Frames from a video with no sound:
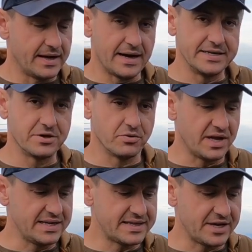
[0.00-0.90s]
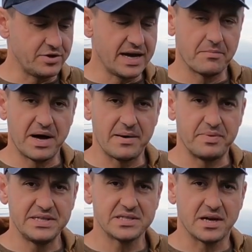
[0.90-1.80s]
I don't like that you got to buy a
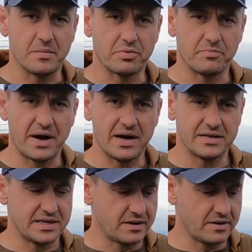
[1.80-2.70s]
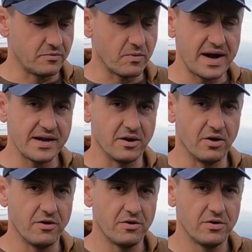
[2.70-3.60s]
piece of proprietary
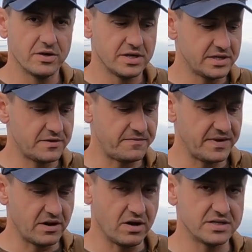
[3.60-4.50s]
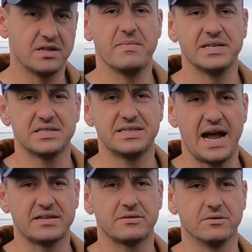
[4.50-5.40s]
rail to fit onto the Mesa
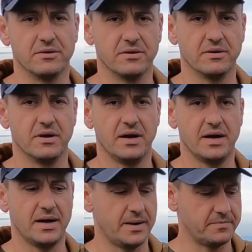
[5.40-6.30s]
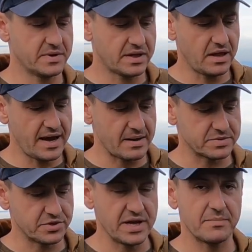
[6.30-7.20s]
Tactical clamp.
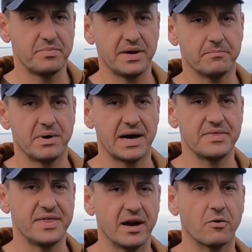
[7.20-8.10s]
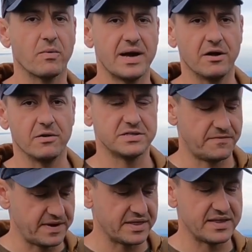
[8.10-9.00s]
So you got to buy their rail to
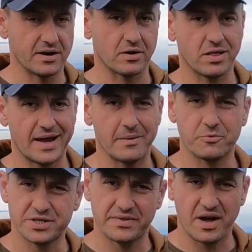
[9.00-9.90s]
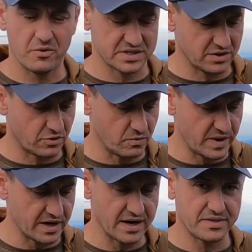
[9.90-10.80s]
fit their clamp, which I thought was a little
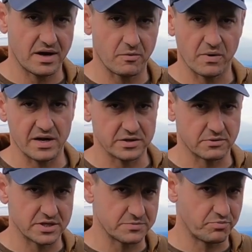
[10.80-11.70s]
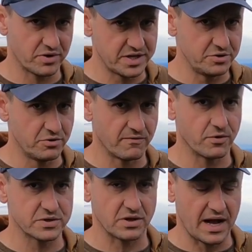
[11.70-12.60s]
weird. I thought rails were just pretty
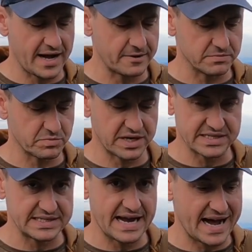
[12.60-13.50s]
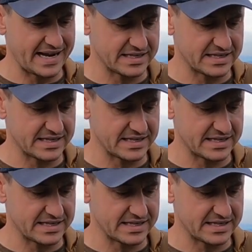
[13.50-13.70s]
universal items, but it's not.